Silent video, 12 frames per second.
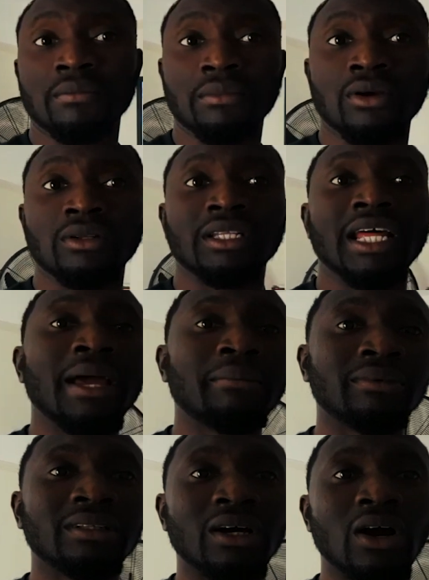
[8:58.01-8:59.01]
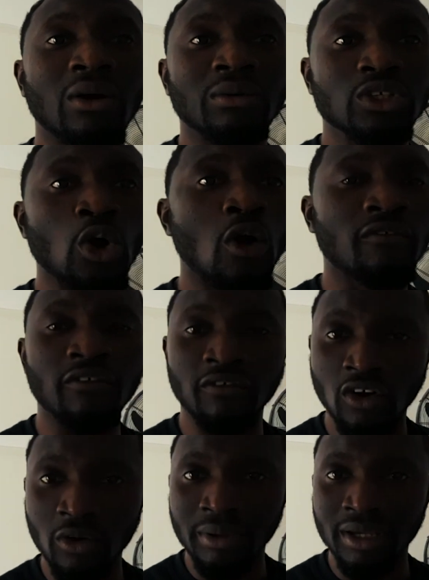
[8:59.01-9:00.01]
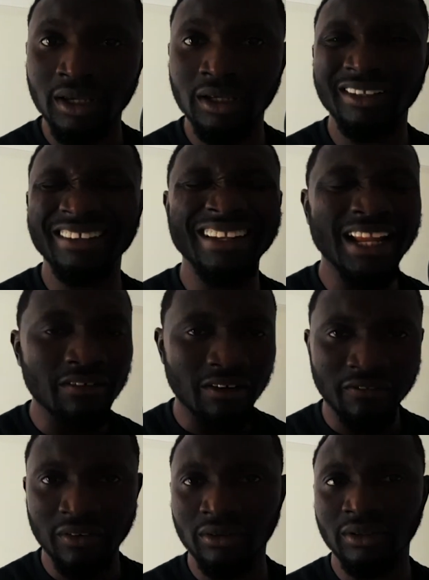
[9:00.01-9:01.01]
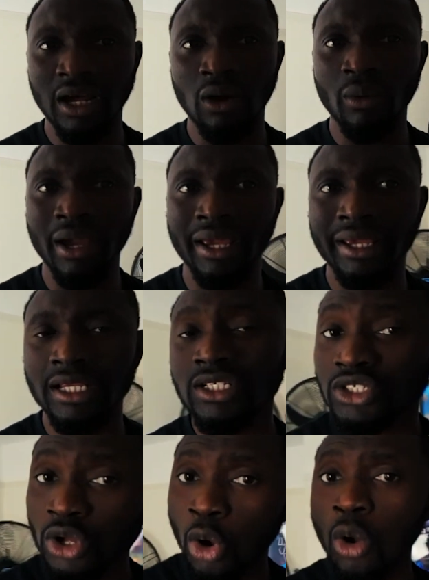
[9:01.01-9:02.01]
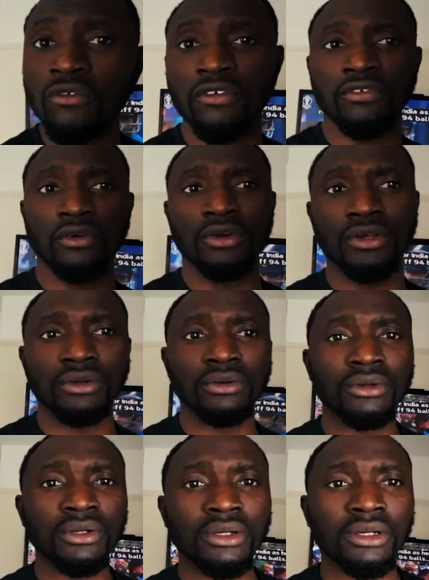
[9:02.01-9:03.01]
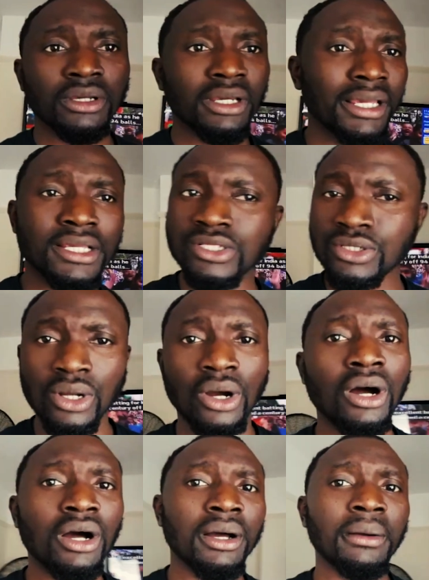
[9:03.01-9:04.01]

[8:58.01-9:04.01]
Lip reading: I'm condemned. Oh, it's over for me. Never feel that way. It's not over for you. It's not.